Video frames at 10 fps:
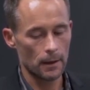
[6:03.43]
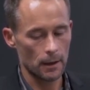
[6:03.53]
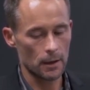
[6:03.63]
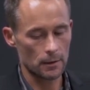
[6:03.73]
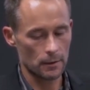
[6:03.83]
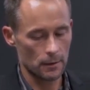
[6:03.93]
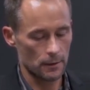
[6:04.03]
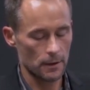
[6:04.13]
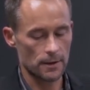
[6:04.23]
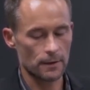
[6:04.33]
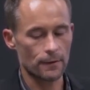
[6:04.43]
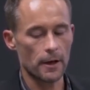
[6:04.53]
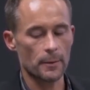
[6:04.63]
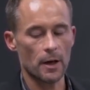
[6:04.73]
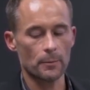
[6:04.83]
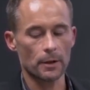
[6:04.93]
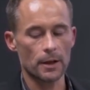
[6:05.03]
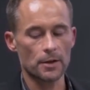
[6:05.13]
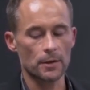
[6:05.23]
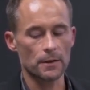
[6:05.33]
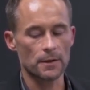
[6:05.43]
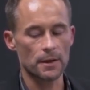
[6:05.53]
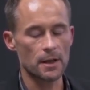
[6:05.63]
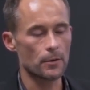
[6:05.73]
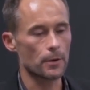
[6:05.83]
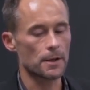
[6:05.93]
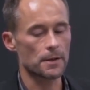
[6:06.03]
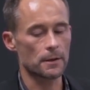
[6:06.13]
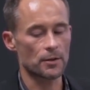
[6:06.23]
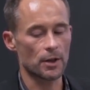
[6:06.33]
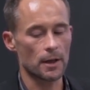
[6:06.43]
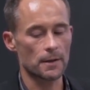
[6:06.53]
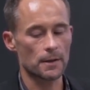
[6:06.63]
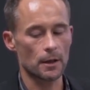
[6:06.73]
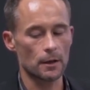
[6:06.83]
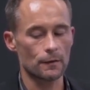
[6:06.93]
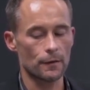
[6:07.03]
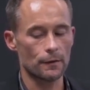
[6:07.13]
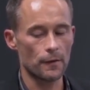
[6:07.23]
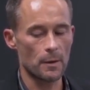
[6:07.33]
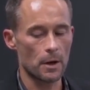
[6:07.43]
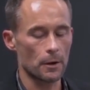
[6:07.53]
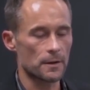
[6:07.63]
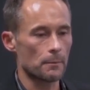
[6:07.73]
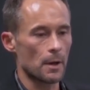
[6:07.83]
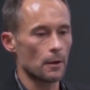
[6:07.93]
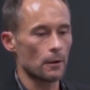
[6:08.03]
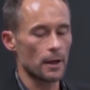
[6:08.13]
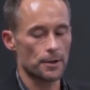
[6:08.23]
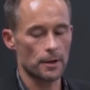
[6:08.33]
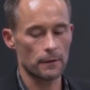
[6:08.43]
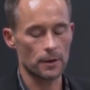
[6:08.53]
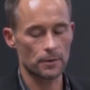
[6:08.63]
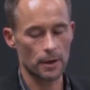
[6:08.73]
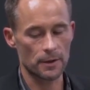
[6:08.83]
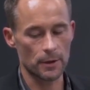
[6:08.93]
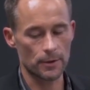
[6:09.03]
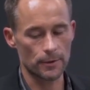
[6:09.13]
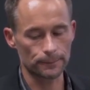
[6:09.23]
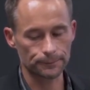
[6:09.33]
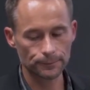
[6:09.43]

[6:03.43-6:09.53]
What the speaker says: in these defined populations decreased the chance of female-to-male HIV transmission.